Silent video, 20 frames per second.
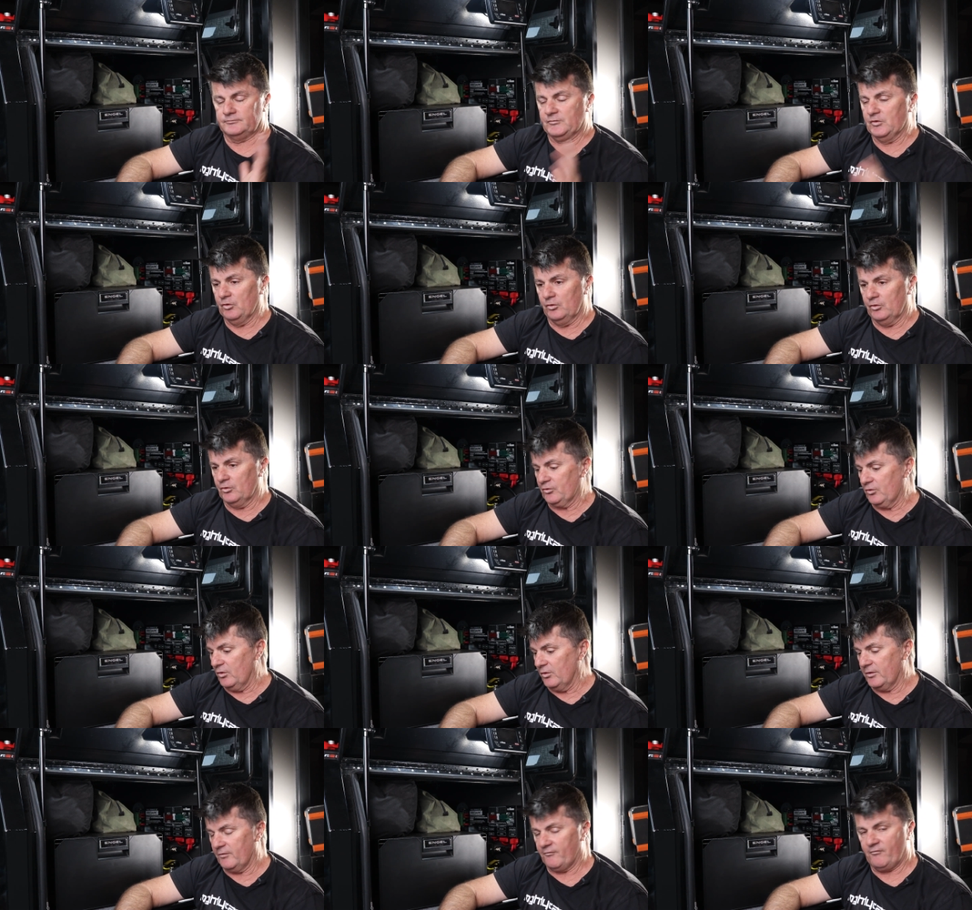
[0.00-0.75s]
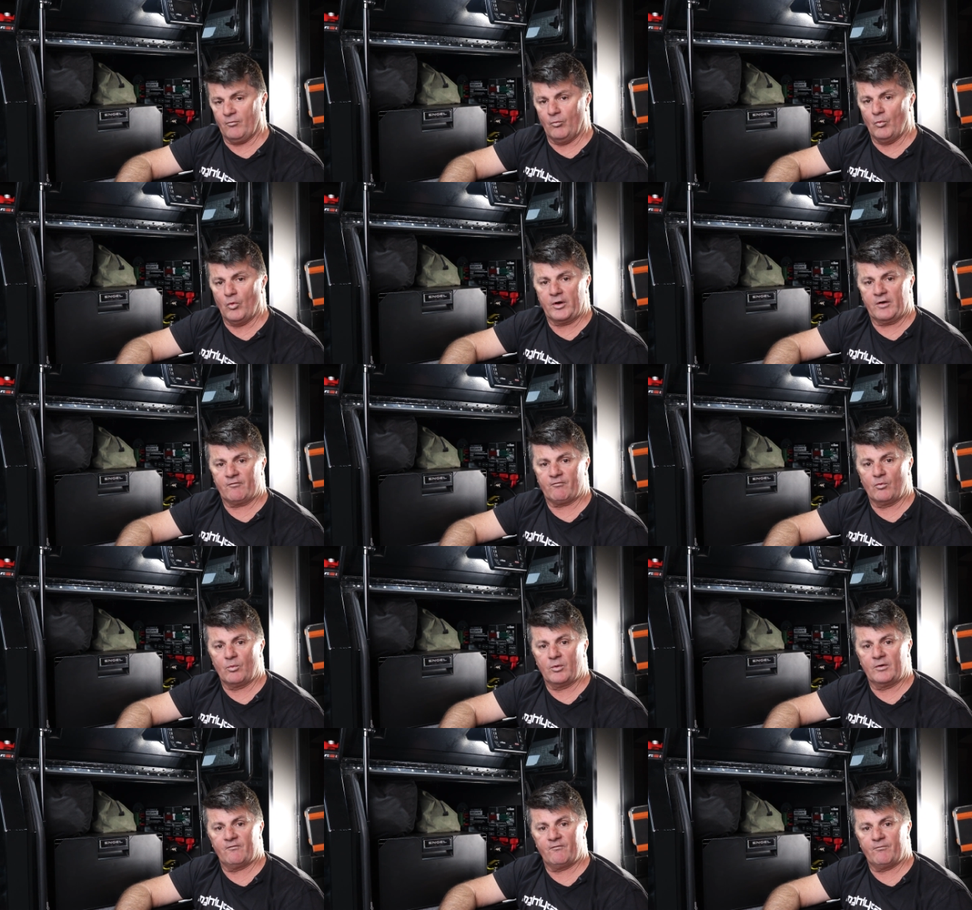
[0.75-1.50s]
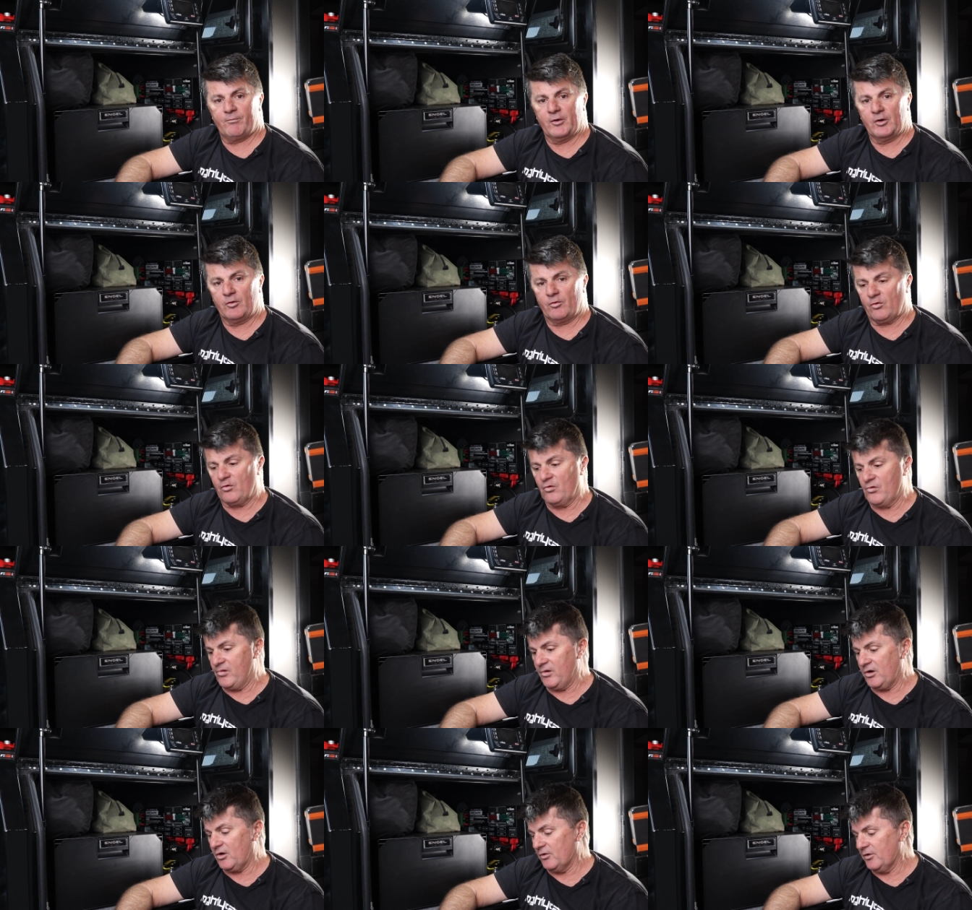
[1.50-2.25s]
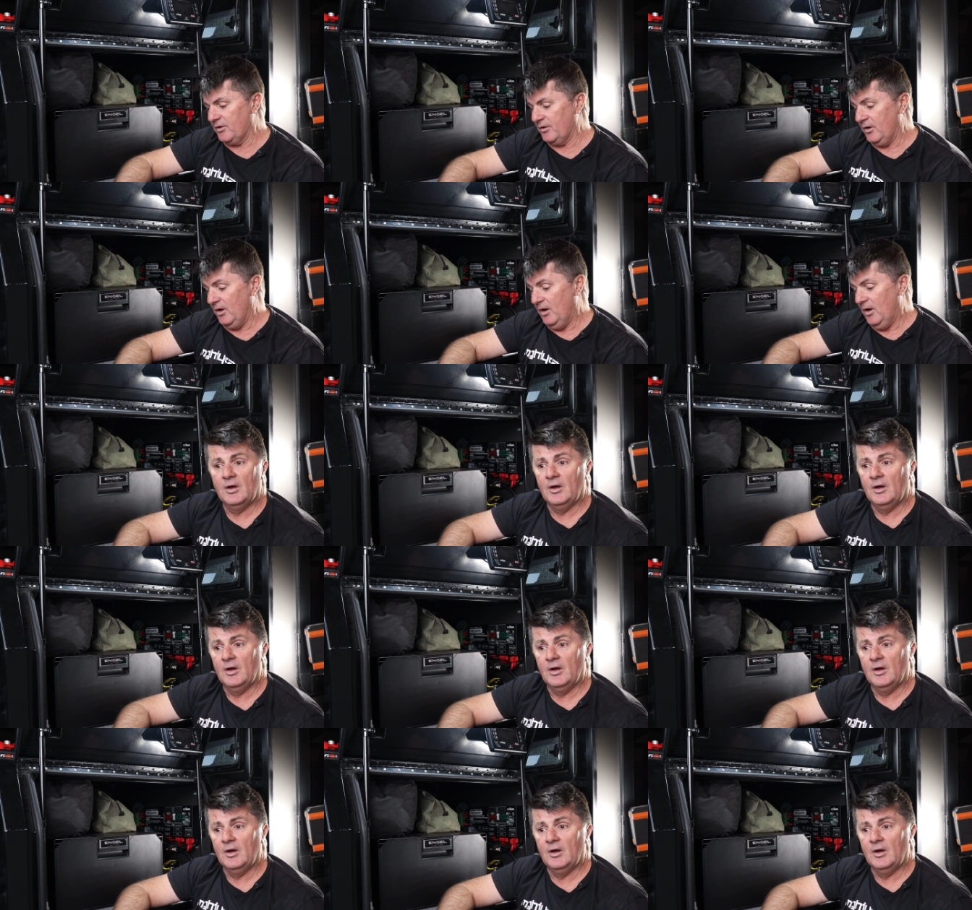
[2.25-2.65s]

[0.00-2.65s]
dirt on it from whatever we've been storing on it.